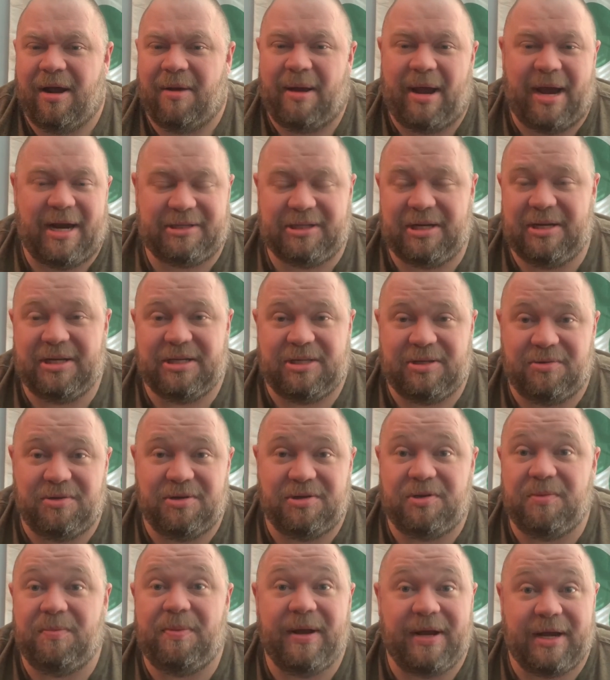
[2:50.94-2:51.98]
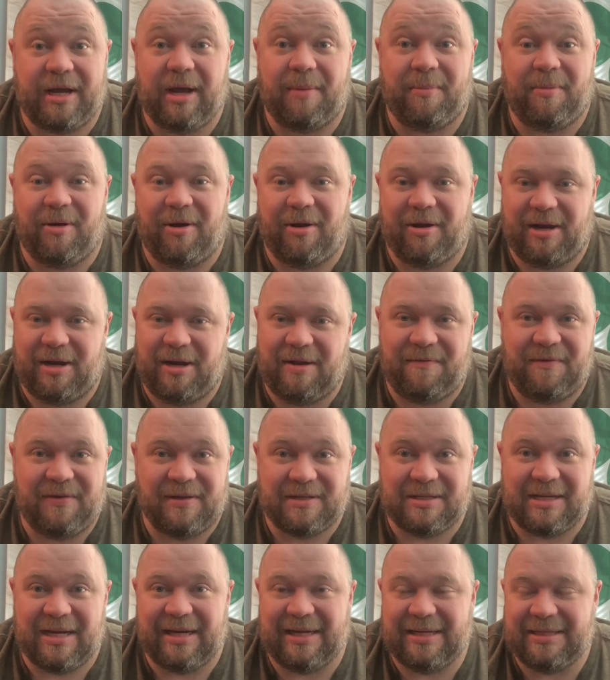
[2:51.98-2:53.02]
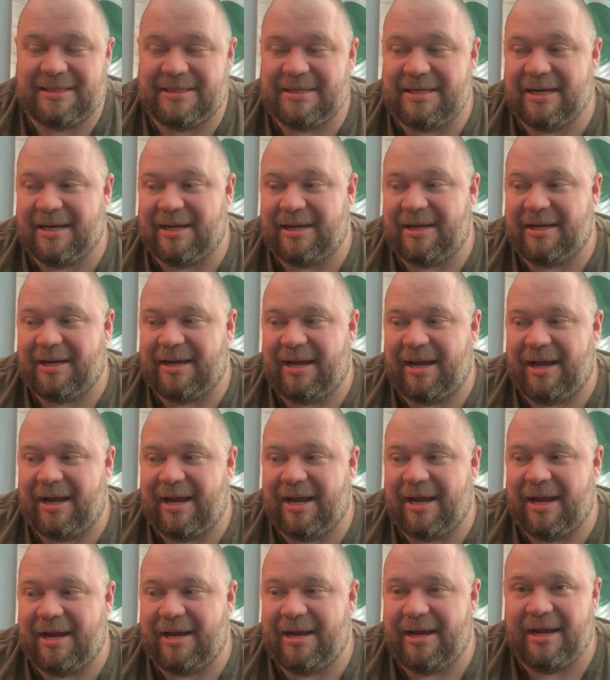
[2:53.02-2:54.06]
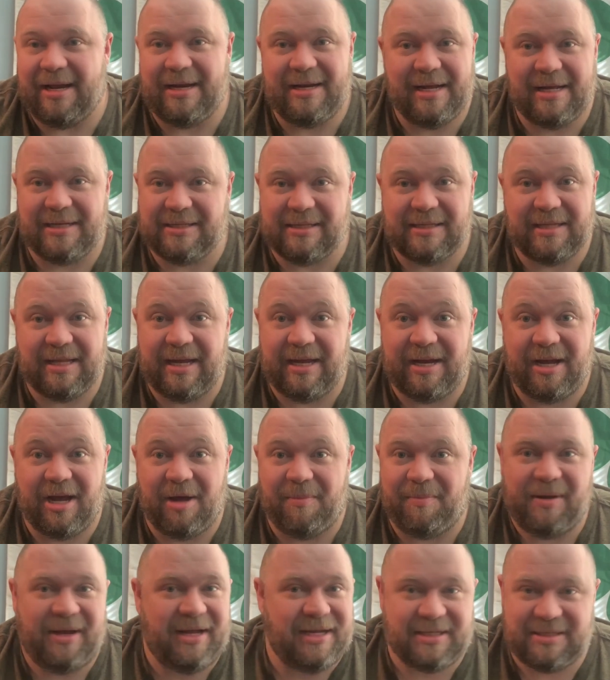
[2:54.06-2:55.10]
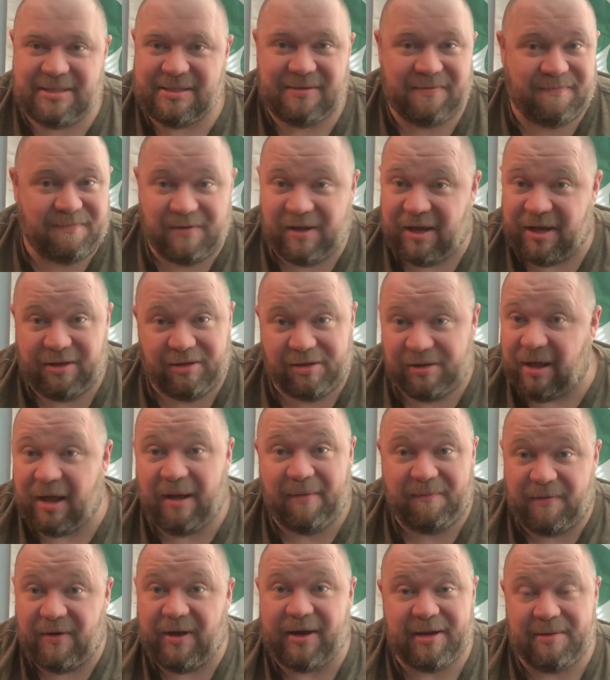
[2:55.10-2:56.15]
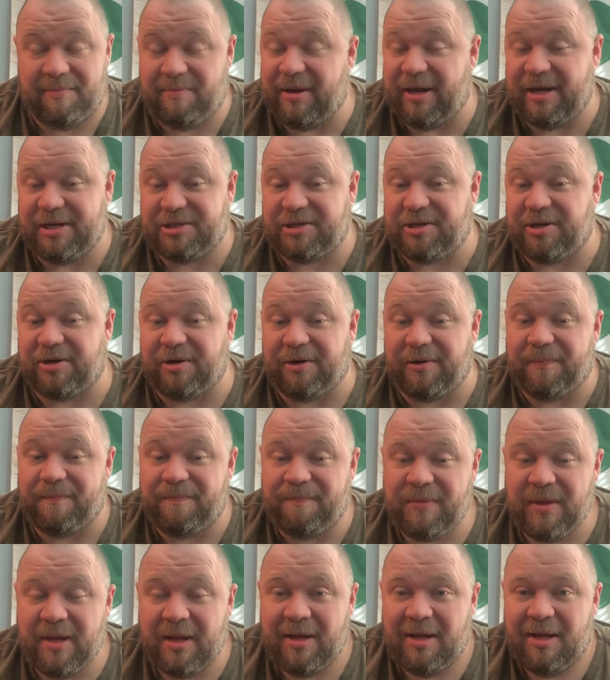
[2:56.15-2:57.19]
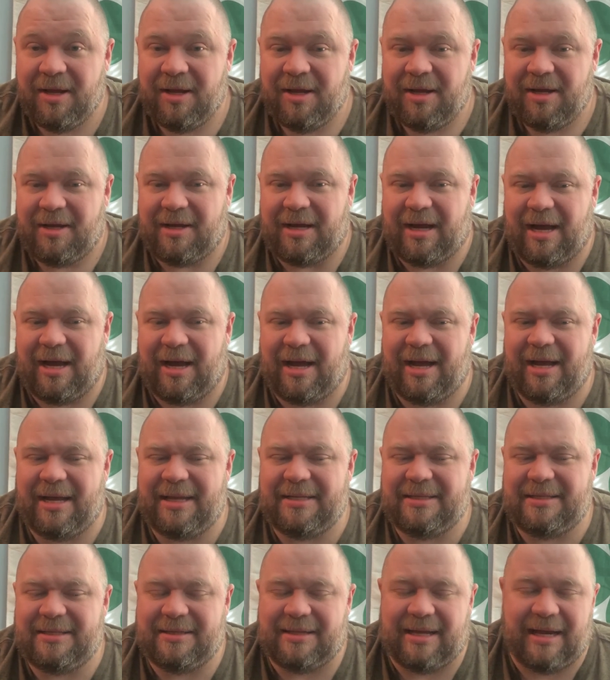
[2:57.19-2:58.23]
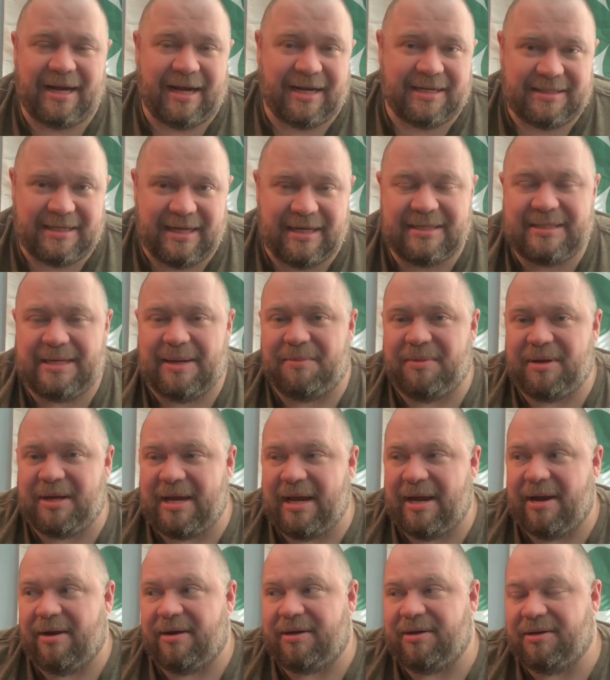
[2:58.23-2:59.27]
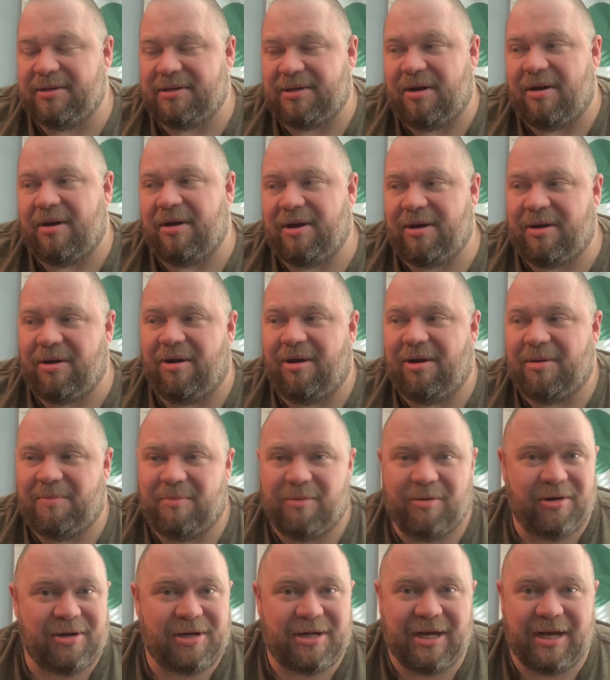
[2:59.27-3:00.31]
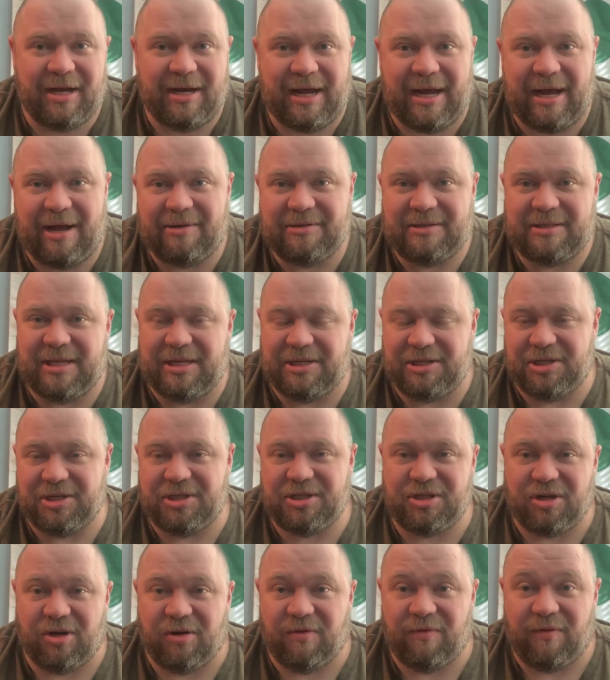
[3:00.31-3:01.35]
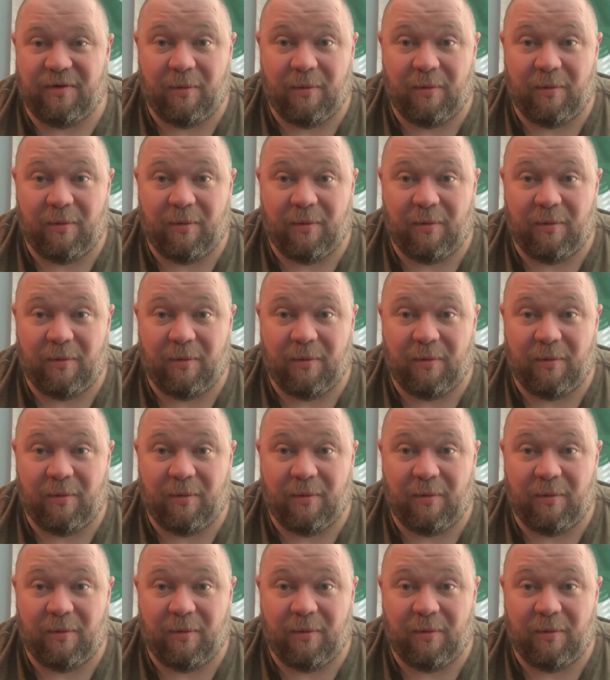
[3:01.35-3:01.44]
Actually, as soon as you pick up on it, it feels like it's done, and it doesn't let up. It's a fucking page-turner. Cons, like I said, some of the characters are cardboard cutouts that just serve a